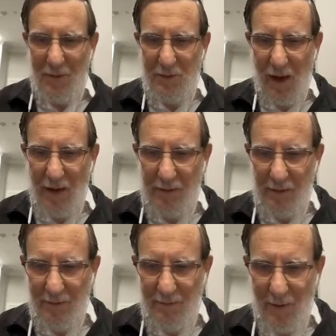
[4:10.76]
Tzaddik
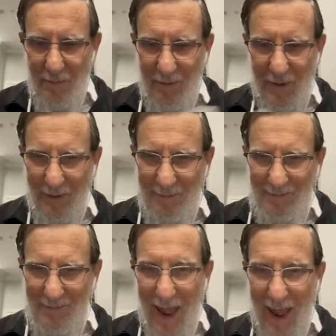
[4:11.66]
is up there
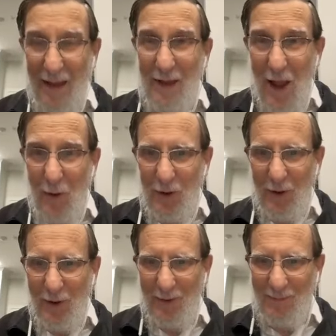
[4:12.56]
and down
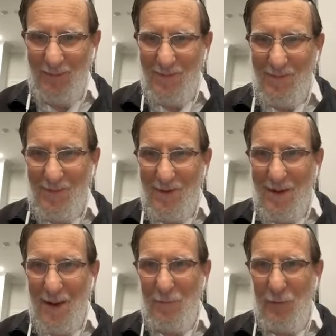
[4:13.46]
here,
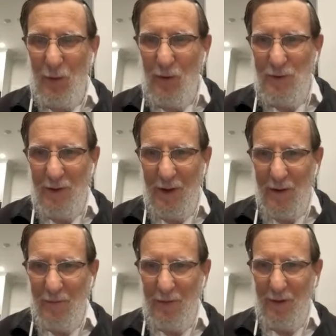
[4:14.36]
influencing
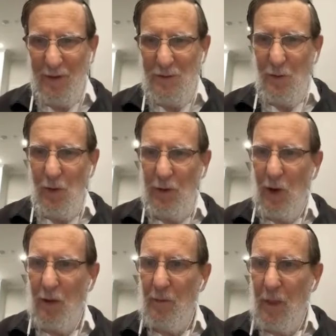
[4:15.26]
everything that's going
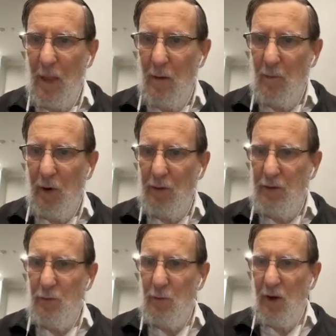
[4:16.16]
on. Part
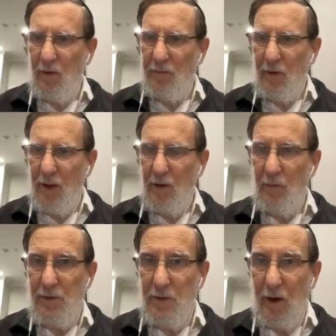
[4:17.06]
two of the letter
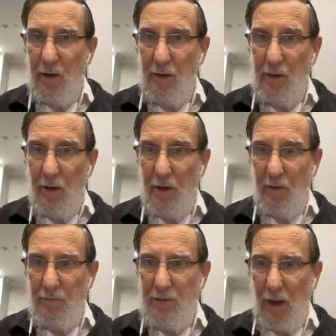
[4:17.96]
we started, uh,
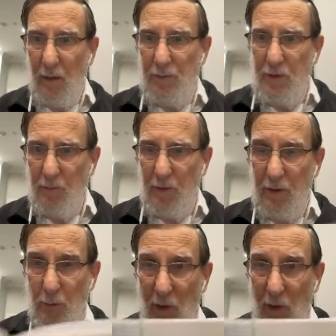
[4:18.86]
Erev Shabbos, on page